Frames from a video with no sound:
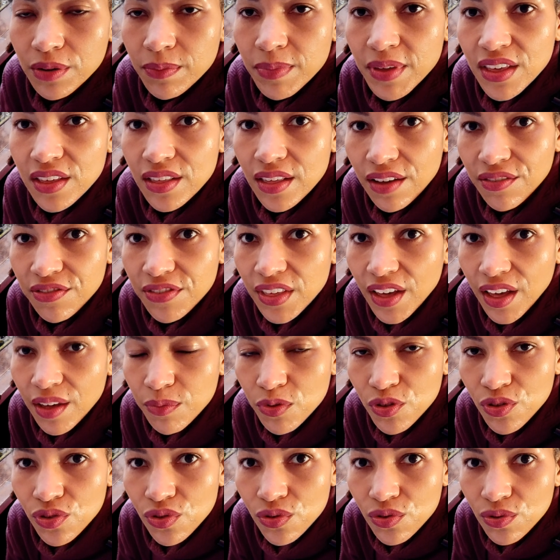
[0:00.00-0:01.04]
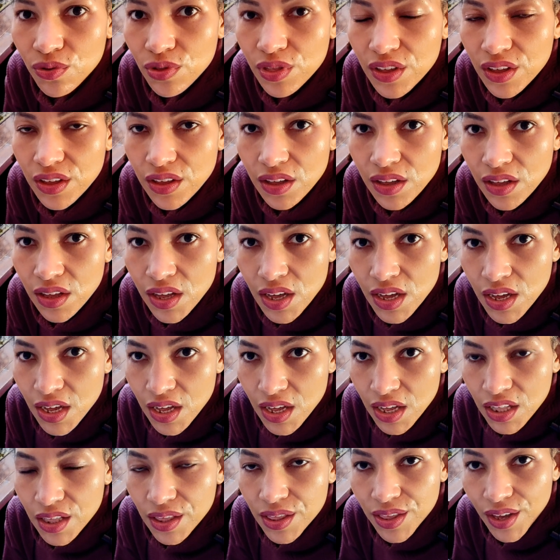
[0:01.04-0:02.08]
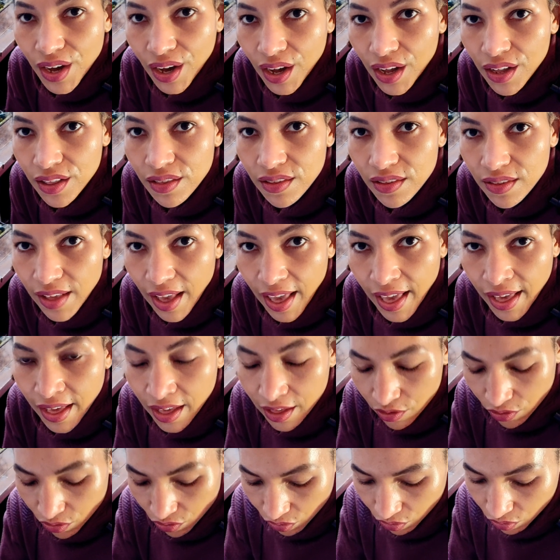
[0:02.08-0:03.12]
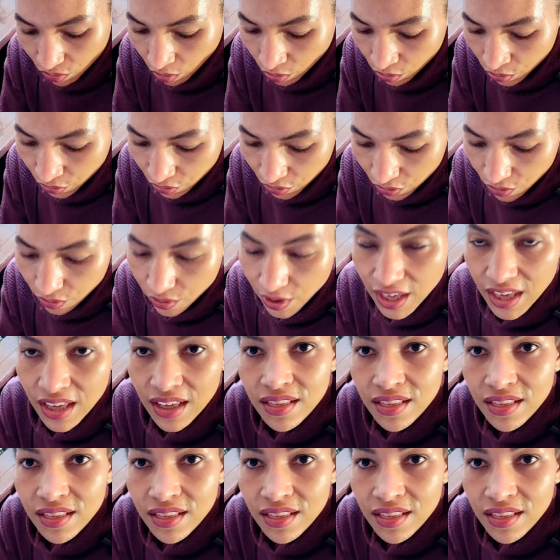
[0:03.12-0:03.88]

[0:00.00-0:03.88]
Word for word: to be enough time to do the darts and to also